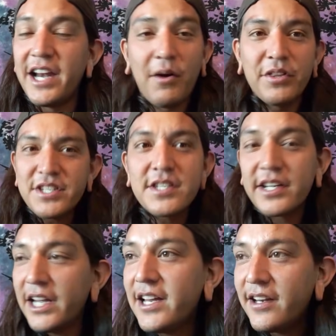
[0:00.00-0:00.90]
Now this is
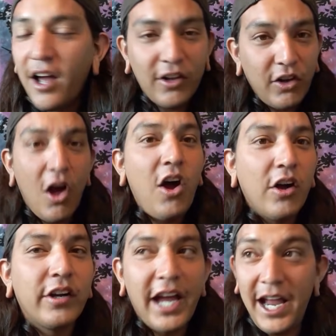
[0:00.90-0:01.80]
again
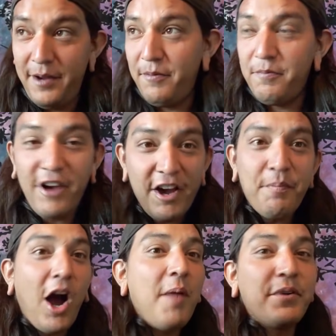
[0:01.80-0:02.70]
along a very
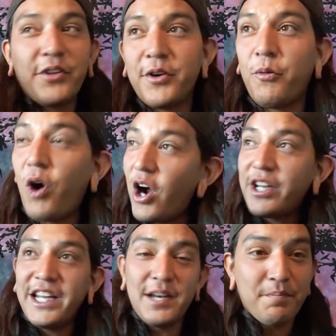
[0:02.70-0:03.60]
popular
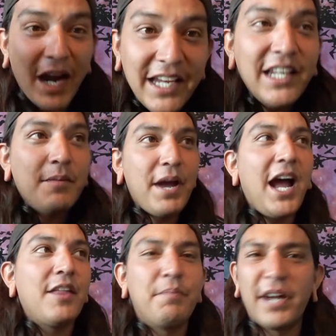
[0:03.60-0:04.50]
walking and biking
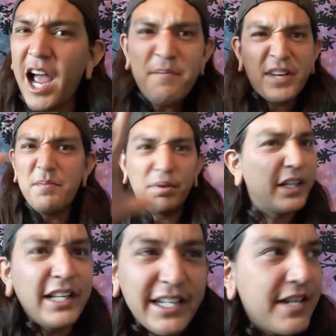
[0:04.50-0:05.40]
path, but I'm
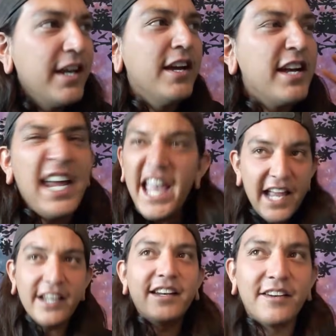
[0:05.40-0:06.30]
completely
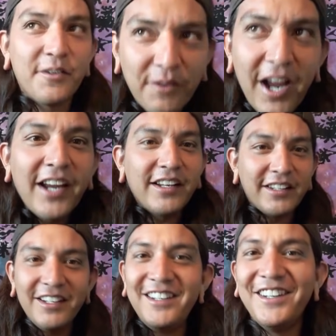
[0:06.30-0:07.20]
hidden, right?
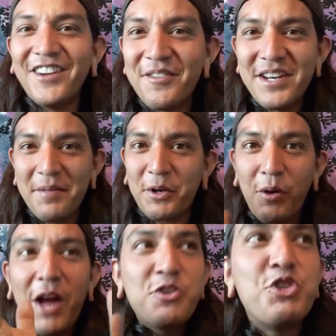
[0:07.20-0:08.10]
You know what I mean? I'm the
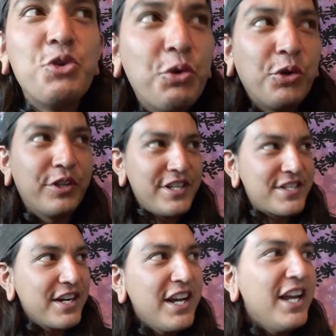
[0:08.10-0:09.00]
crown jewel in
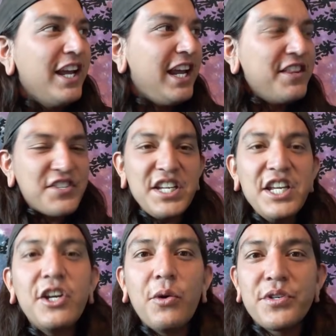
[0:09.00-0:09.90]
this
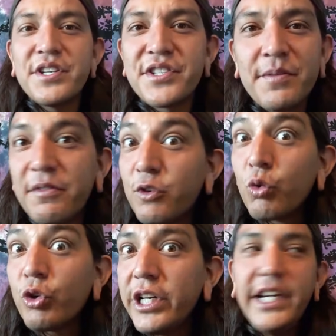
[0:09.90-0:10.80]
ecosystem of
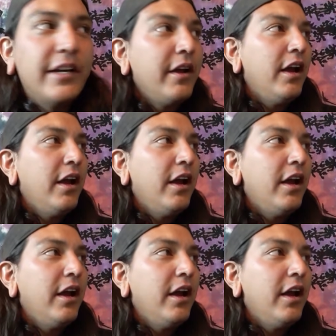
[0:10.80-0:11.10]
green.